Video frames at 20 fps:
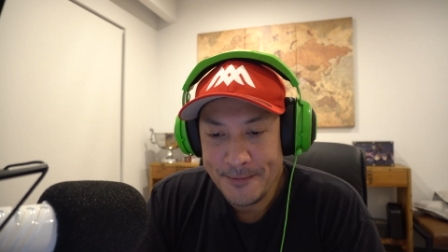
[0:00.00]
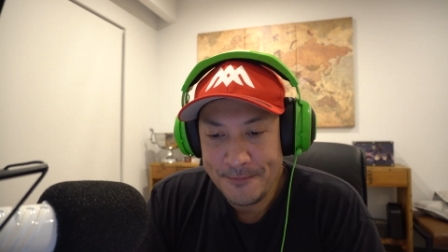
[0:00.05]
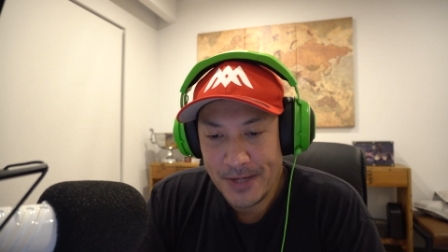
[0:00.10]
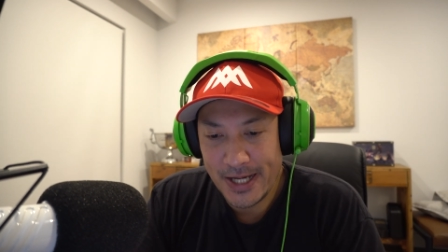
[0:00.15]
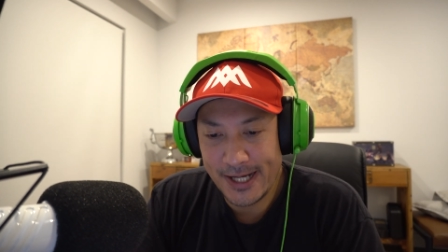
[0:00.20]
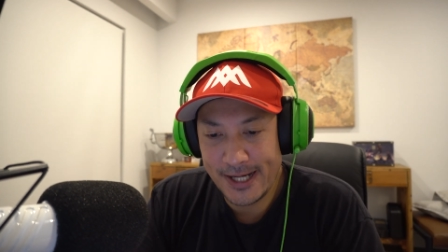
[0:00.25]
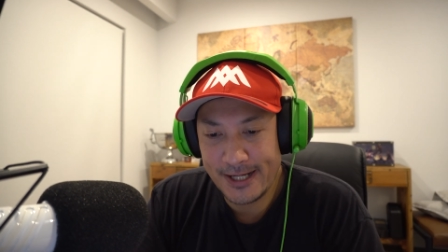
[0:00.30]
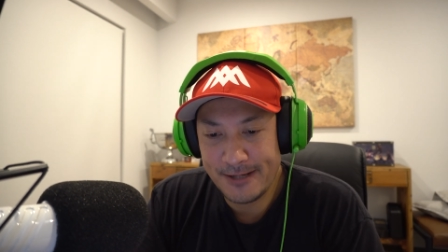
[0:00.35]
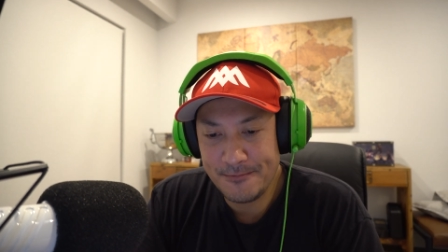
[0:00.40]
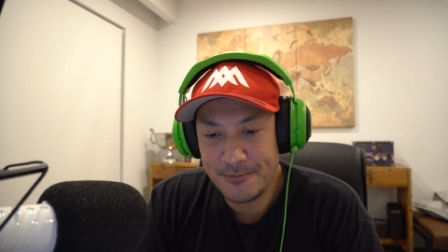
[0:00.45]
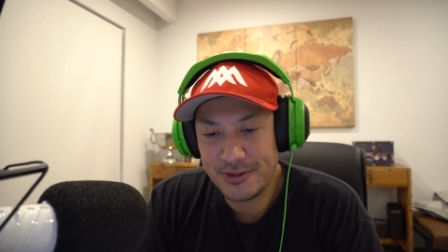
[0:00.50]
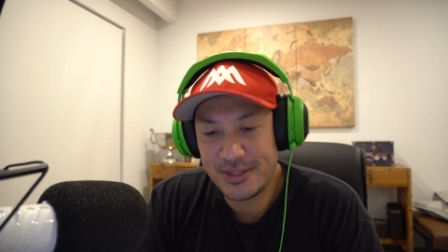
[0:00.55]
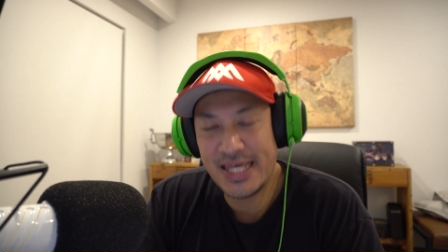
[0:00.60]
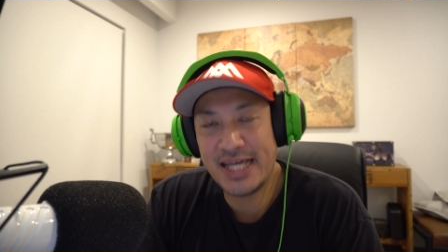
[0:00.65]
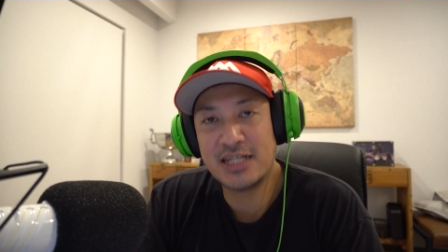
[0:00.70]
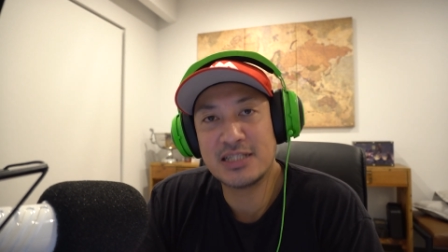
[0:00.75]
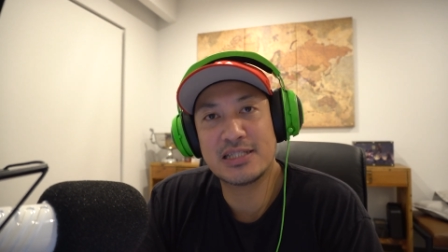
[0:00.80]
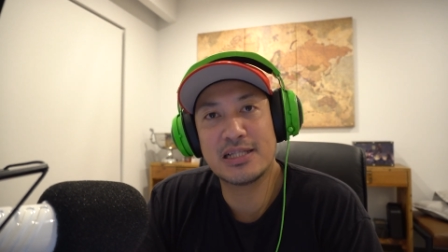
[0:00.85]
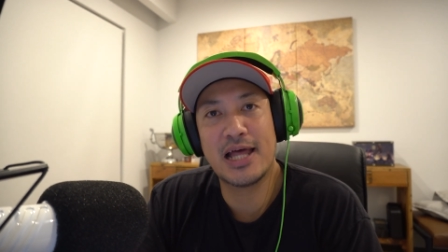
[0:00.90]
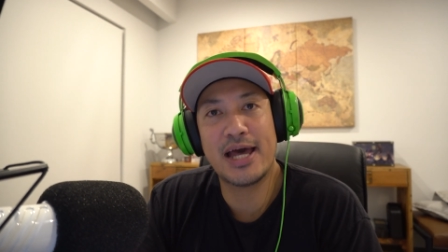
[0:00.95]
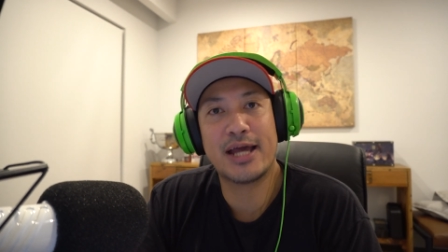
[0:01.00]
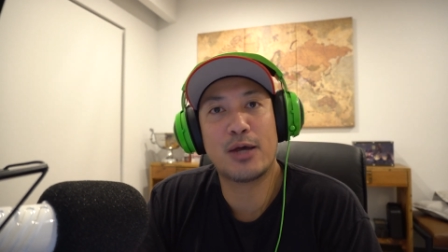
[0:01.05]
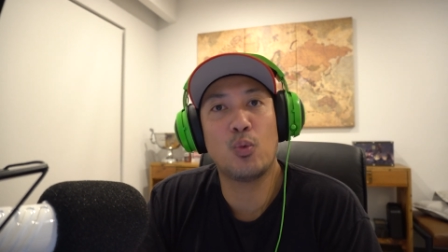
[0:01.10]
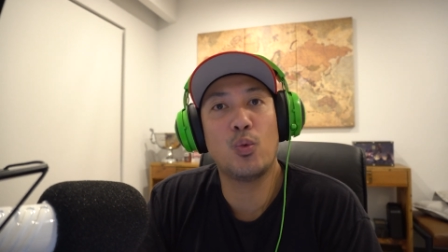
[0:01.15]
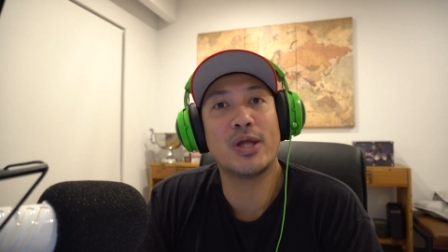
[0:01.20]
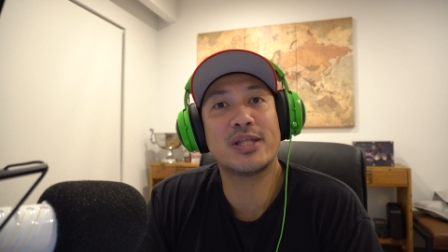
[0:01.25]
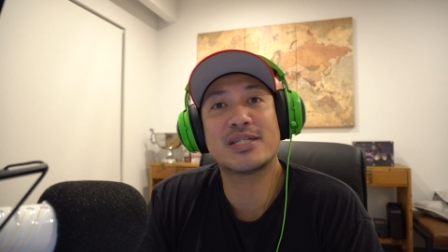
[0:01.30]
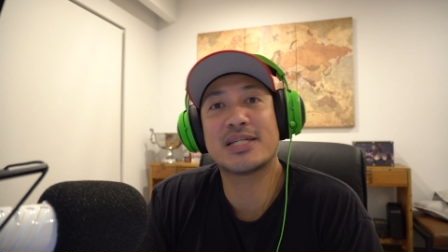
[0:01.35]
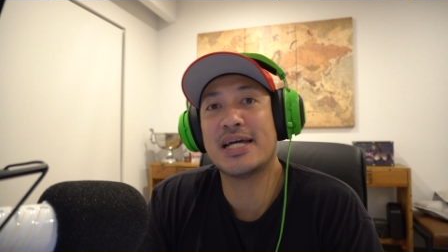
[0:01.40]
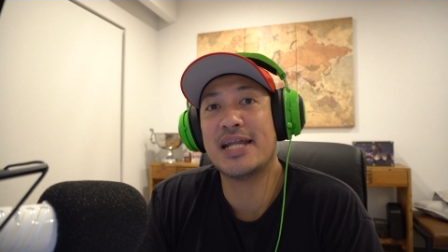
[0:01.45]
um, things like
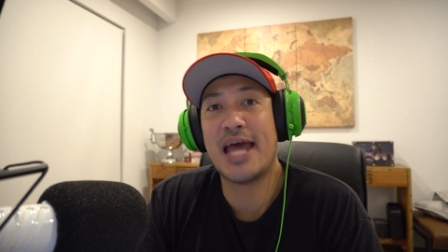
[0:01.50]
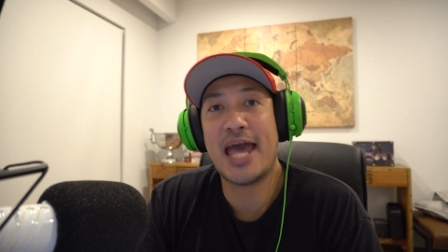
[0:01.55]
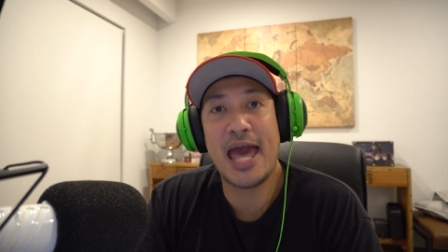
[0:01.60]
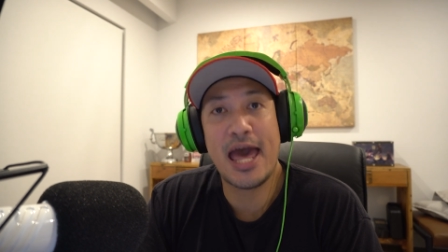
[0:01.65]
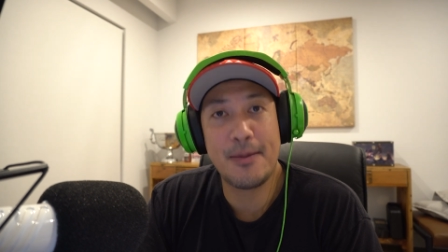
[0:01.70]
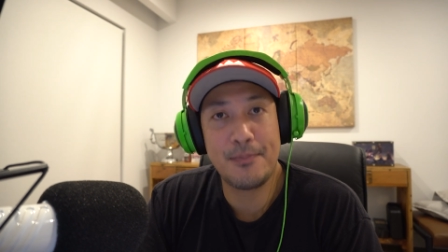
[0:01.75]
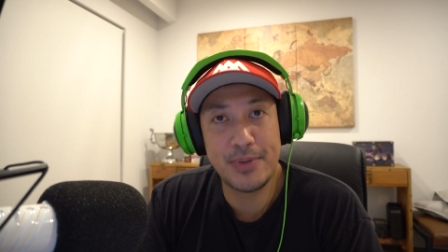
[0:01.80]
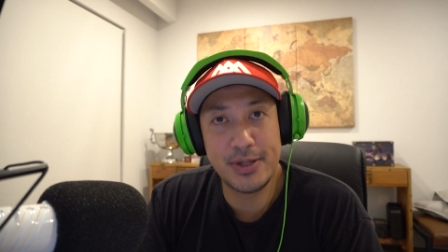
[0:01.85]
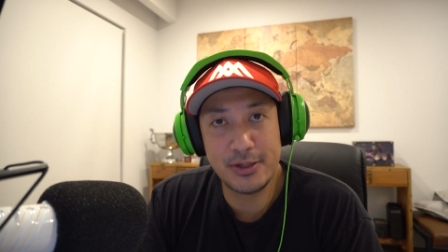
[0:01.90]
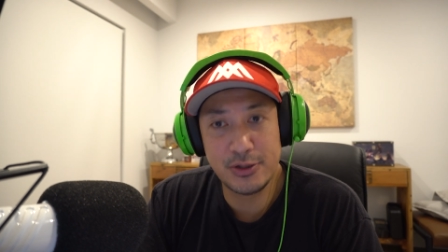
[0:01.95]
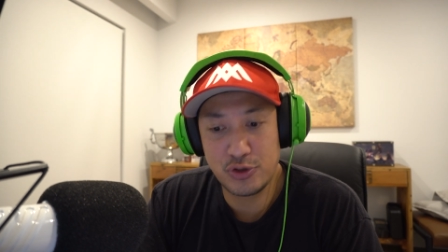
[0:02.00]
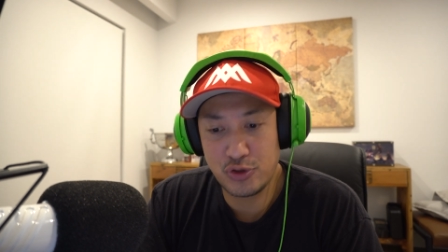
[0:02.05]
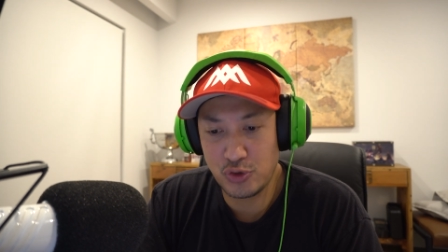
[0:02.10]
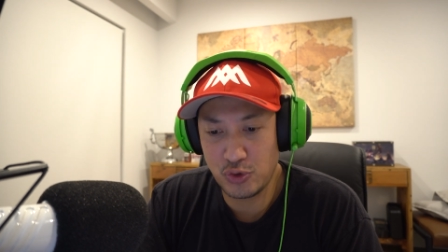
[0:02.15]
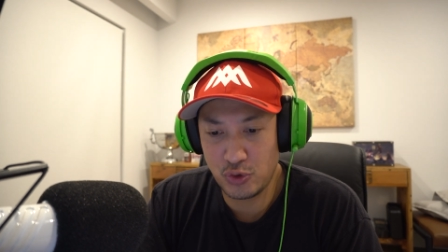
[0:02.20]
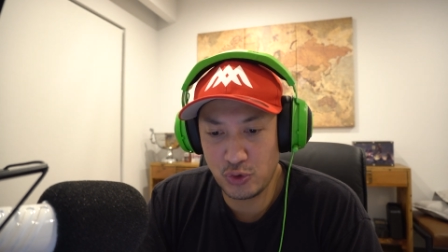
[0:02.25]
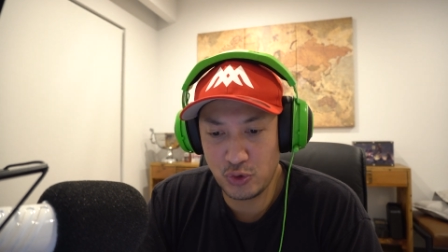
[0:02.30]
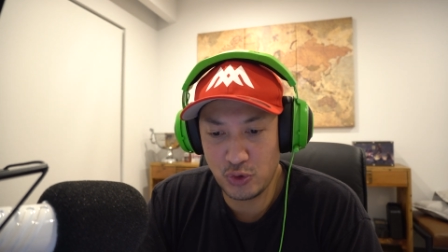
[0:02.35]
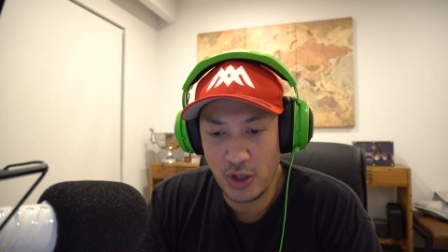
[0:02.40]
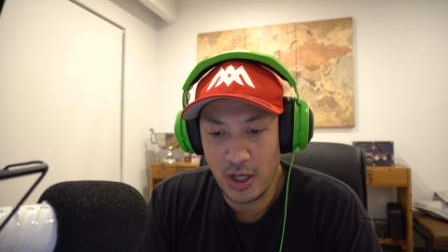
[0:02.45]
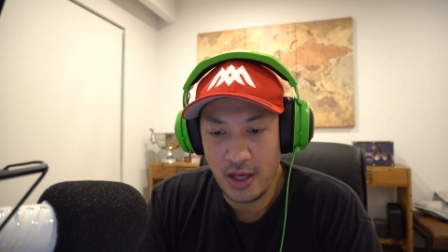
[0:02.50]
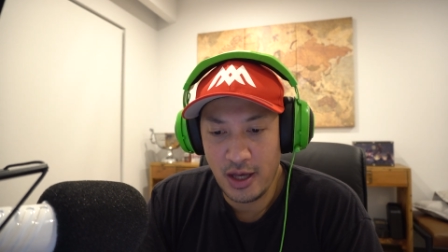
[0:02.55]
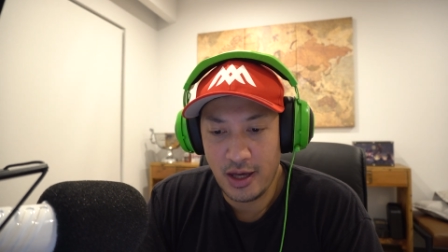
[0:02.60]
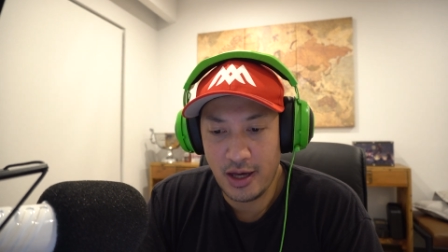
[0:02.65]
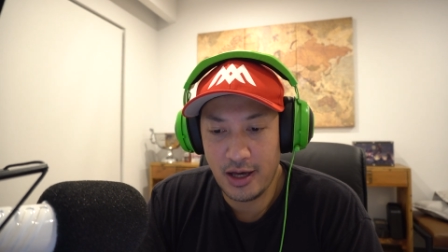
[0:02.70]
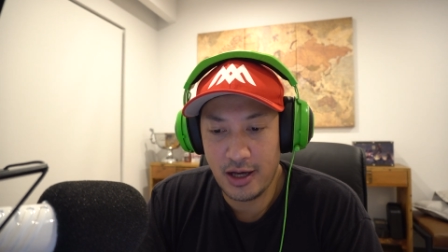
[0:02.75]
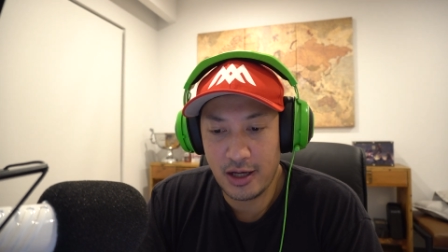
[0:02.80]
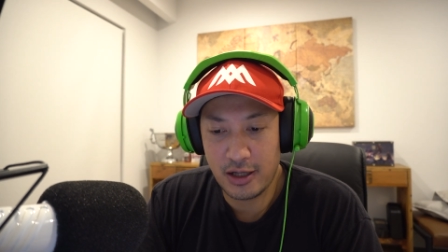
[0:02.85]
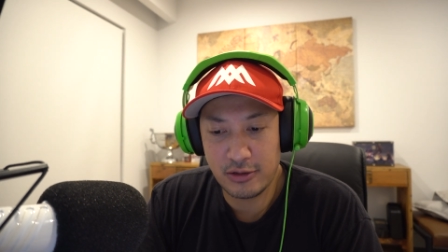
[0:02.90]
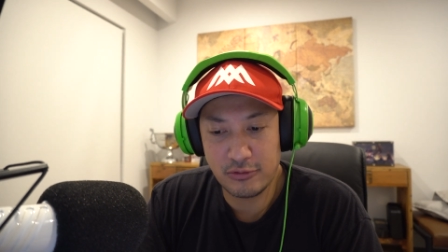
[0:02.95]
what's going to happen to
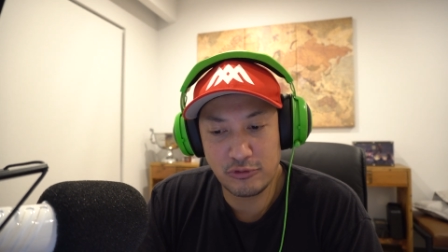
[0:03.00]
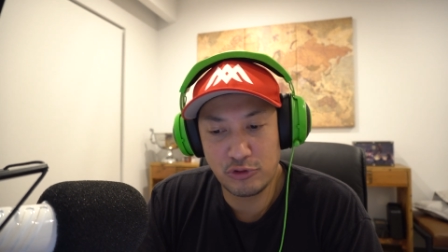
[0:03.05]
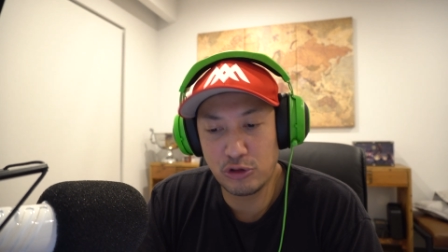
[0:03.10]
uh,